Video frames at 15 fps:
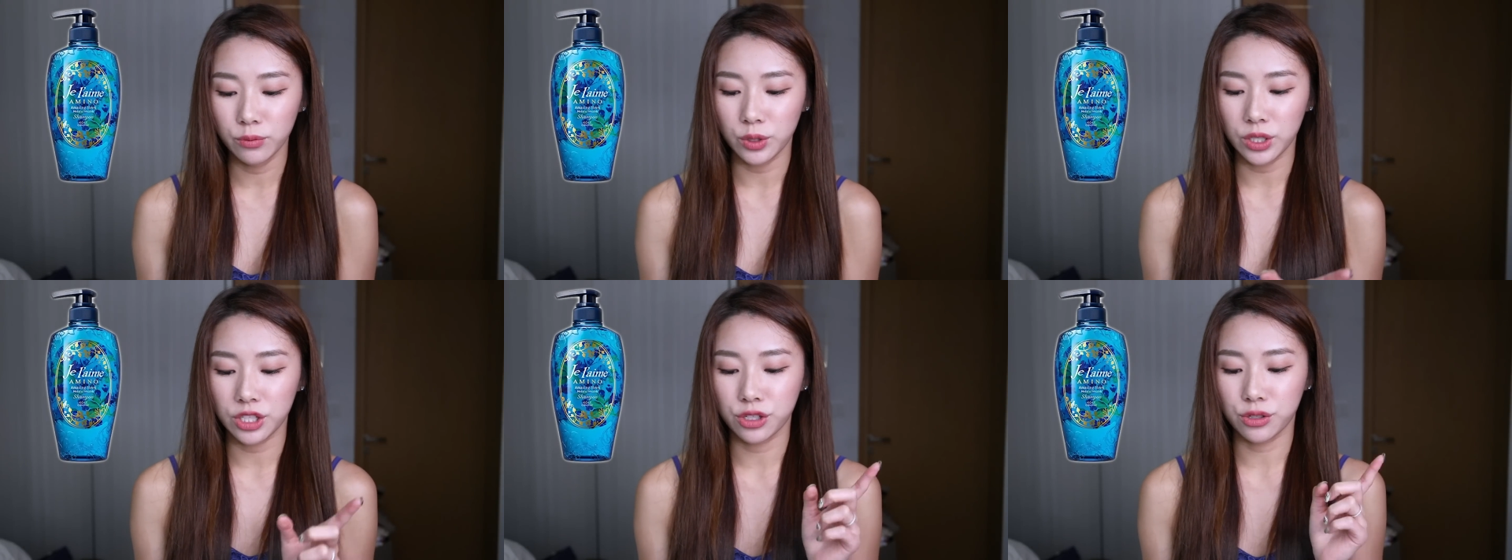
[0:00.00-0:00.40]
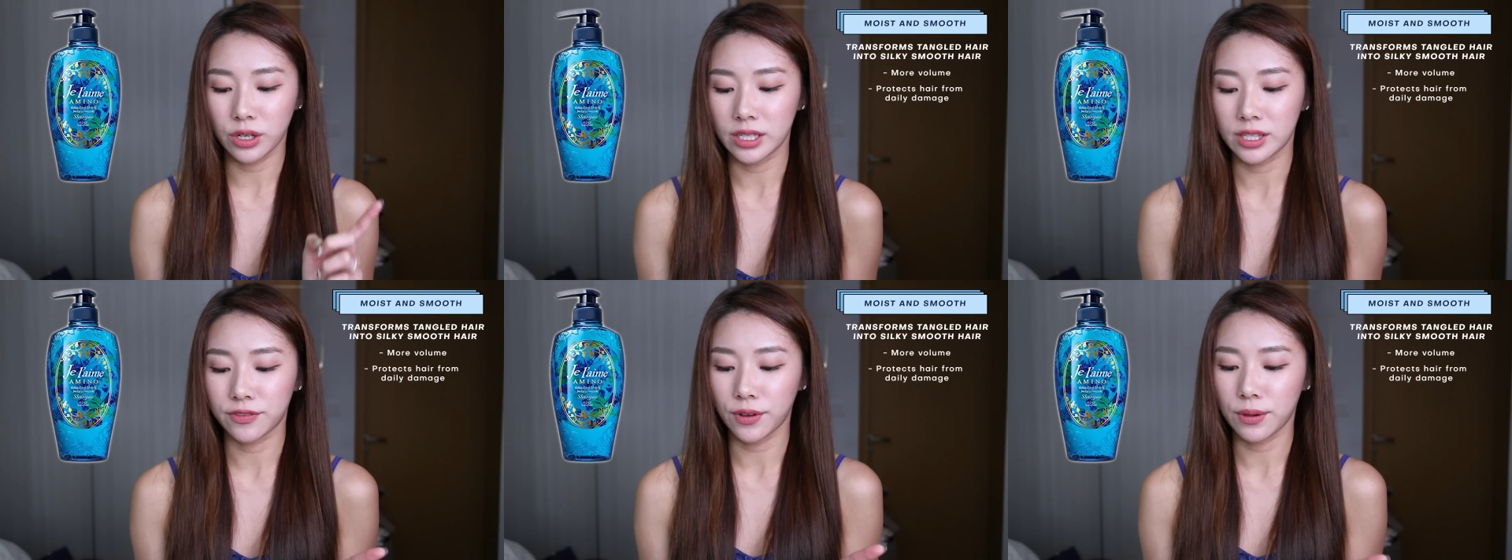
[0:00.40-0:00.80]
which
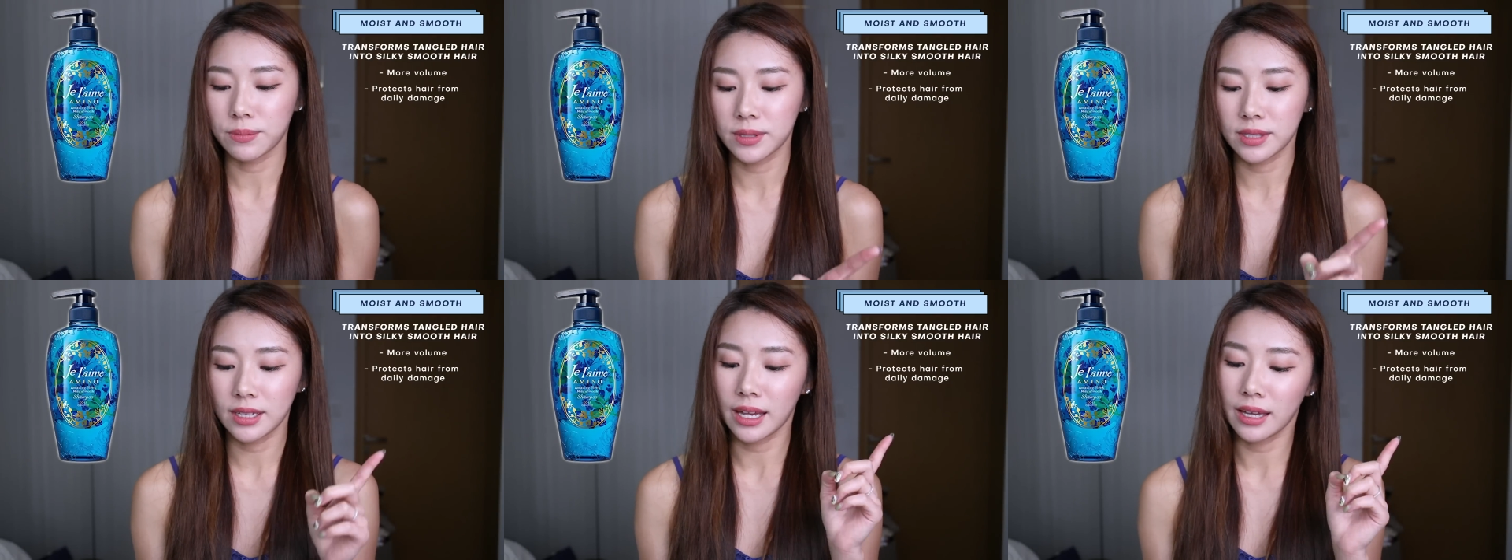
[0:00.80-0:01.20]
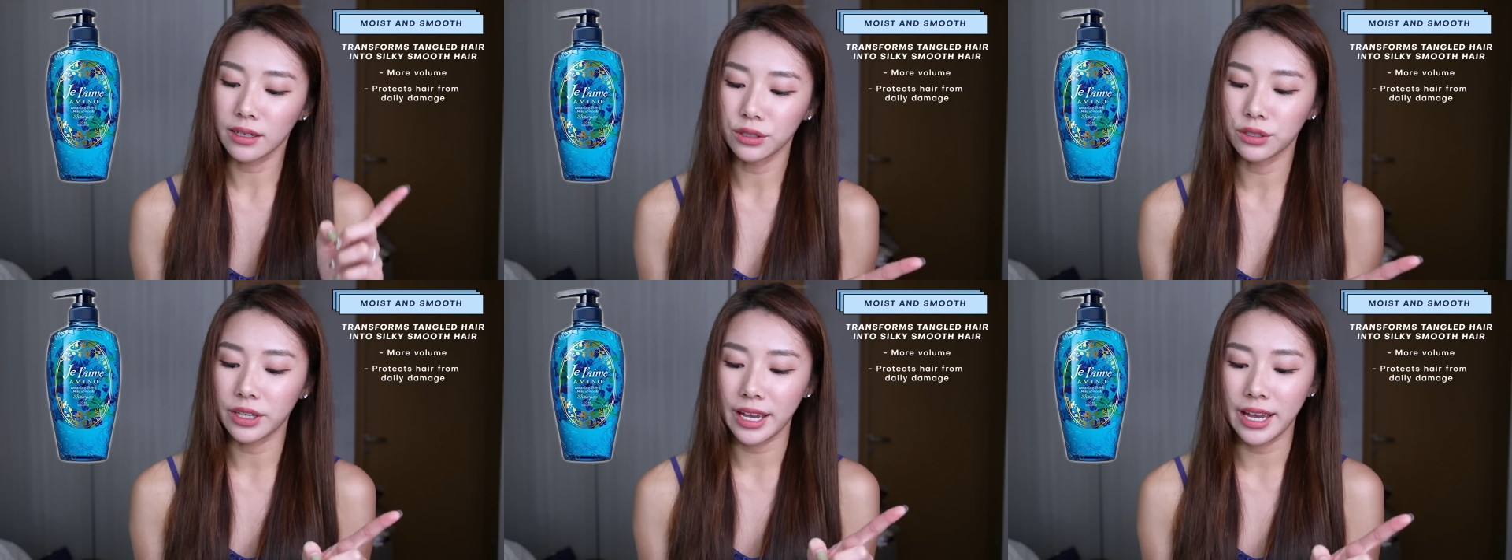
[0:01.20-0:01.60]
transforms
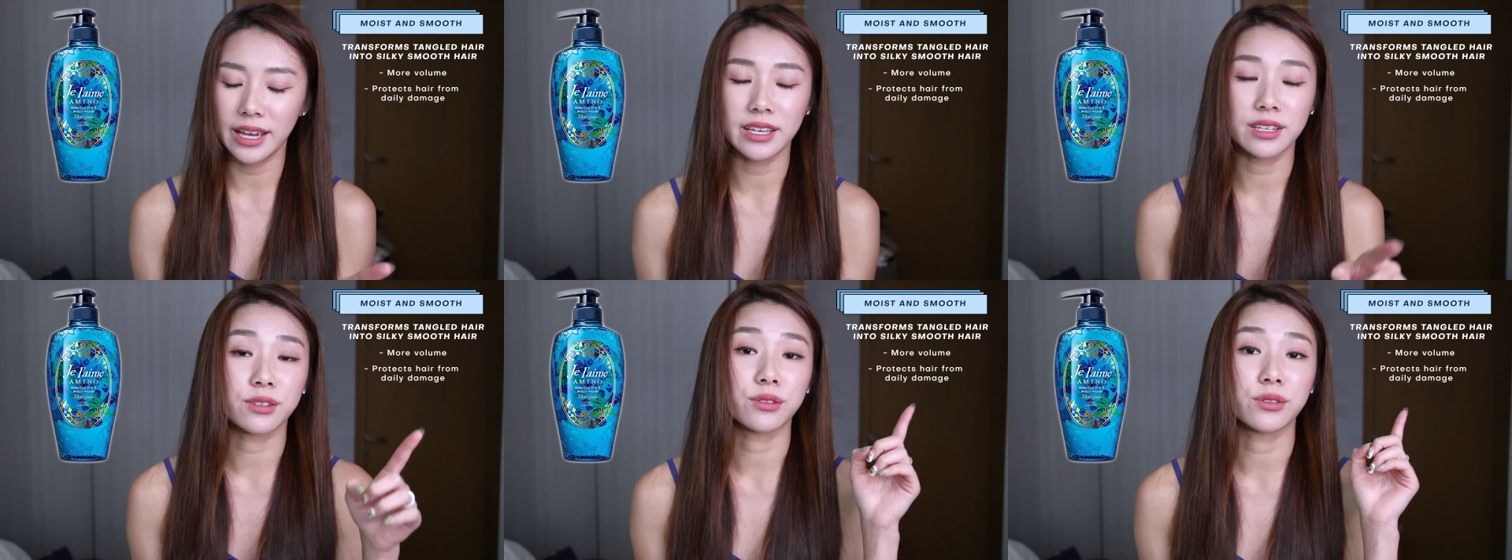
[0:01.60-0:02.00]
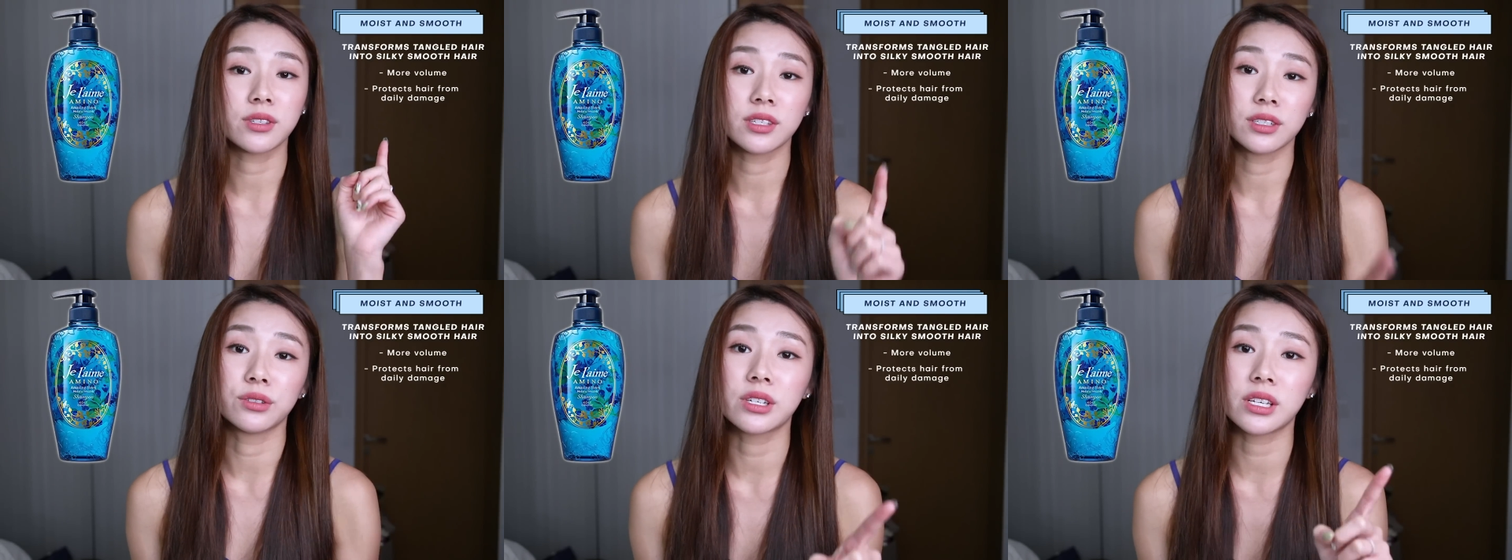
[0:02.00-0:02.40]
tangled hair into
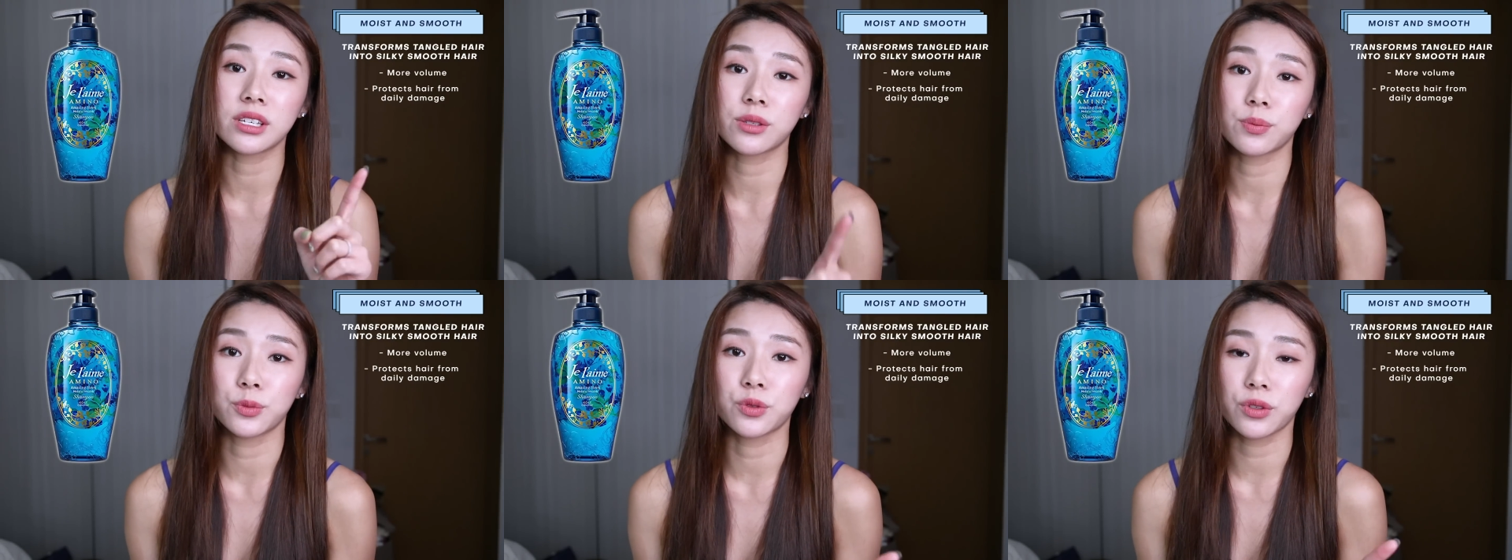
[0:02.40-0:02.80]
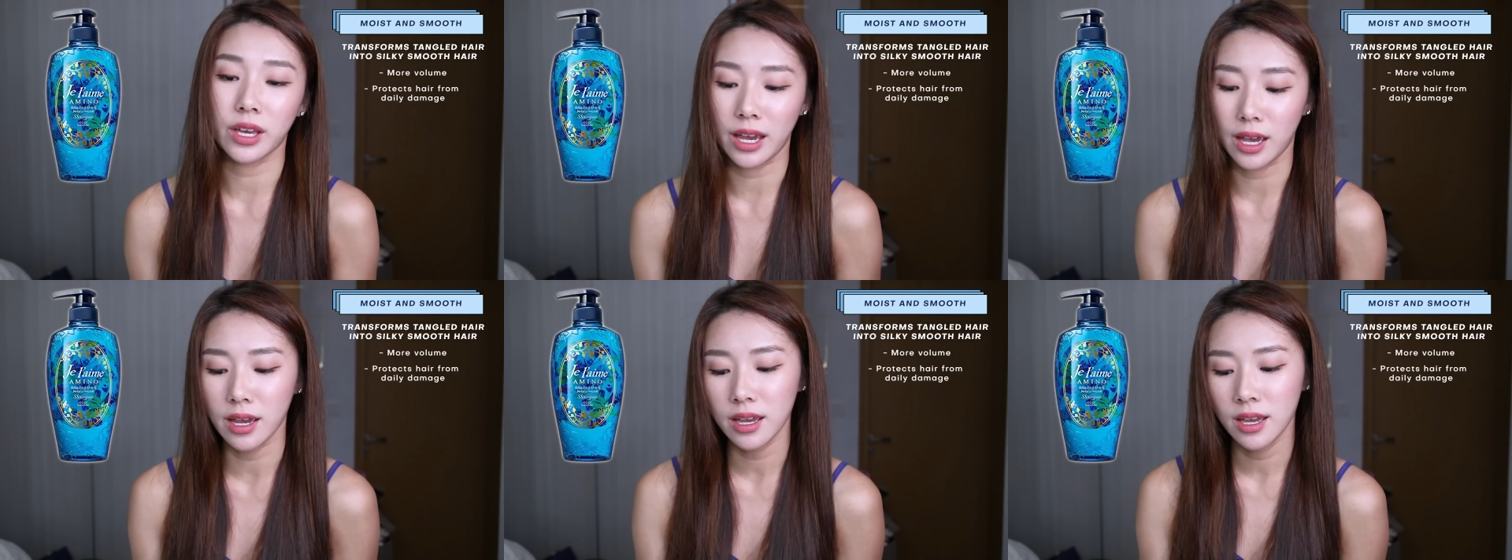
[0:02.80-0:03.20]
silky smooth
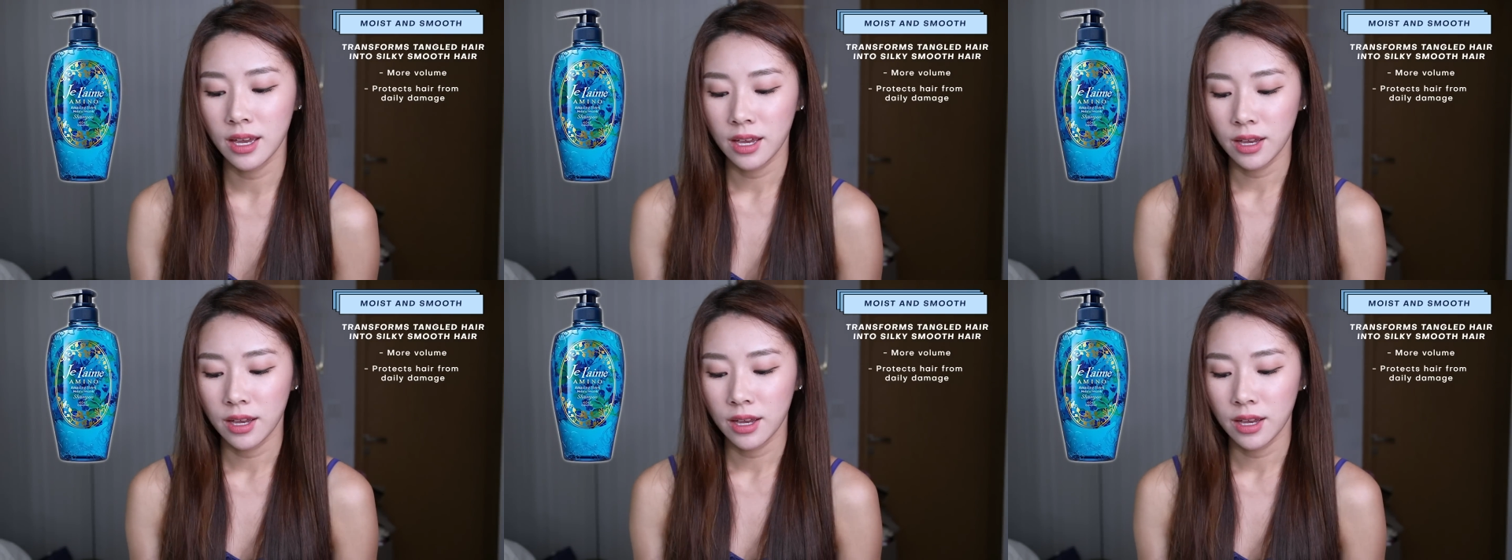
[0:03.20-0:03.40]
hair.